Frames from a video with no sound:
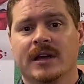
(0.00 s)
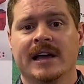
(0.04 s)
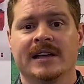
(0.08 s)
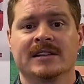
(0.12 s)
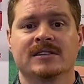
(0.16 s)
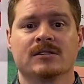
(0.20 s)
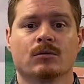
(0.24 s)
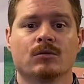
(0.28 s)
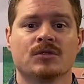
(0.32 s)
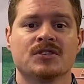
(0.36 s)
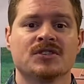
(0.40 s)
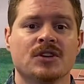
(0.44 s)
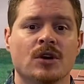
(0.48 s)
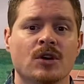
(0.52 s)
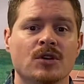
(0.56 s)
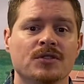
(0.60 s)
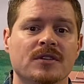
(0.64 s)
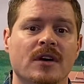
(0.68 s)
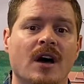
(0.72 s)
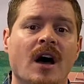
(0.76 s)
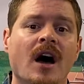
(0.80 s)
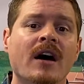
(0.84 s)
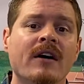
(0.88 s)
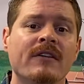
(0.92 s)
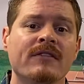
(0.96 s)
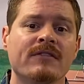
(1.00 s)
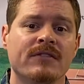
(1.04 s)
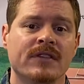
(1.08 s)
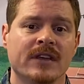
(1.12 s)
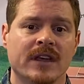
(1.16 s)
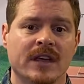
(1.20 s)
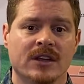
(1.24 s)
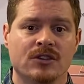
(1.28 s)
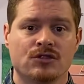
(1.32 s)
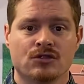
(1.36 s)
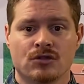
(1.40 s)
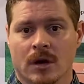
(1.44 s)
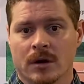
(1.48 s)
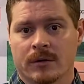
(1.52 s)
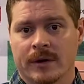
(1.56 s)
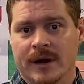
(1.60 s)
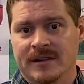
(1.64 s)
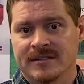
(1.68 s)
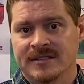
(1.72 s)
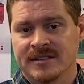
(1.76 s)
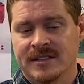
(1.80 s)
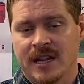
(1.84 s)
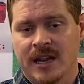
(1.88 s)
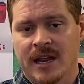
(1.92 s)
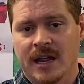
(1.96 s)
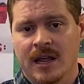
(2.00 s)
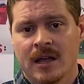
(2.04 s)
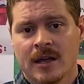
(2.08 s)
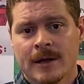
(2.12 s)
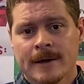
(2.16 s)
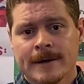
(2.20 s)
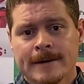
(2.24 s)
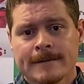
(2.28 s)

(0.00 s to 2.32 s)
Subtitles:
as a result of the truck route study,